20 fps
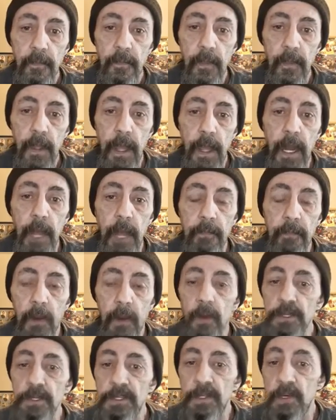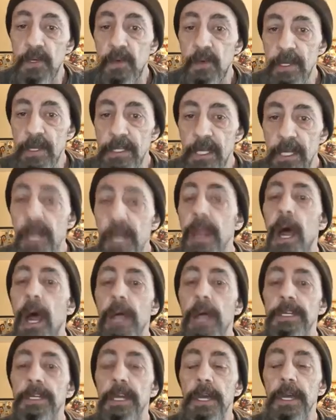And I pose through reason and
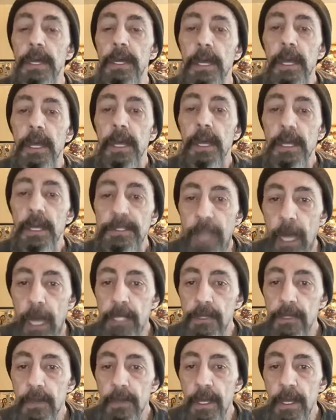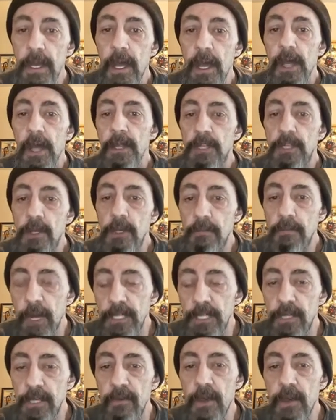logic, it's actually too
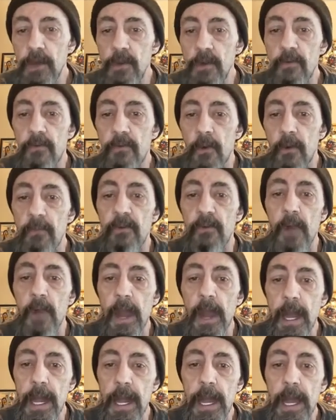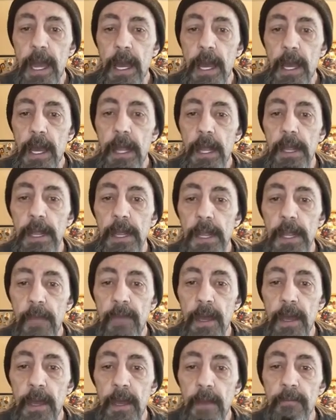much of a uniform for any
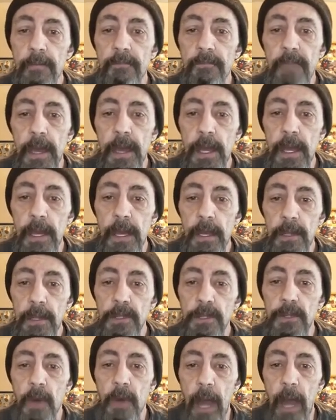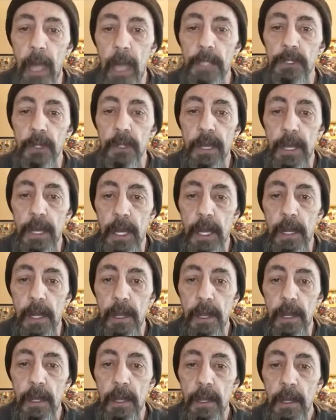living being to actually
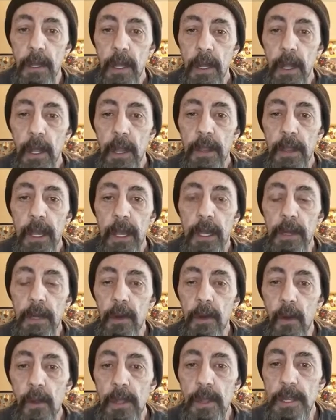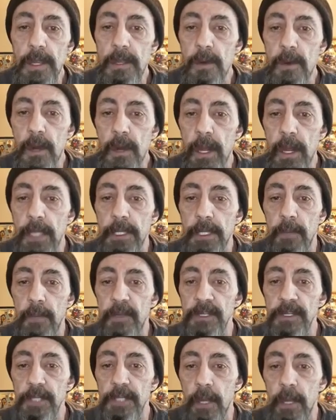carry. They can only do it as a
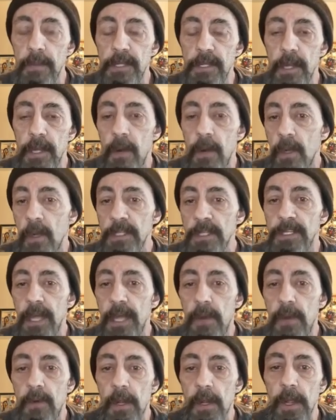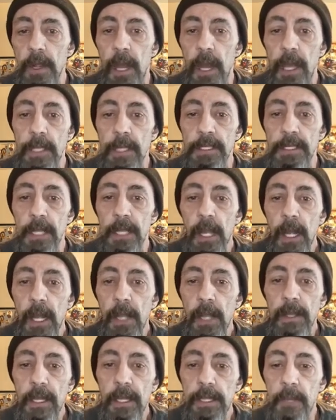presumption, and once they realize
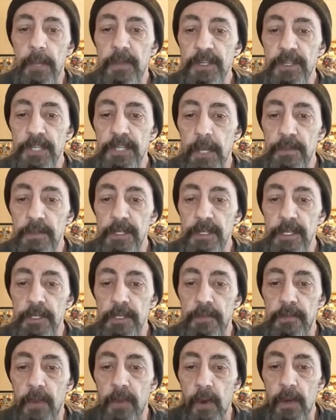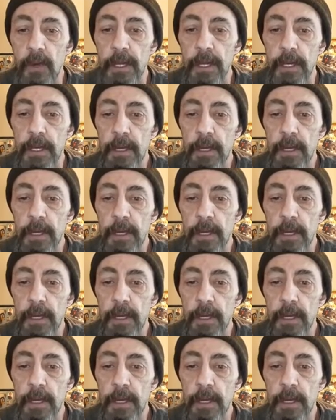that the presumption is broken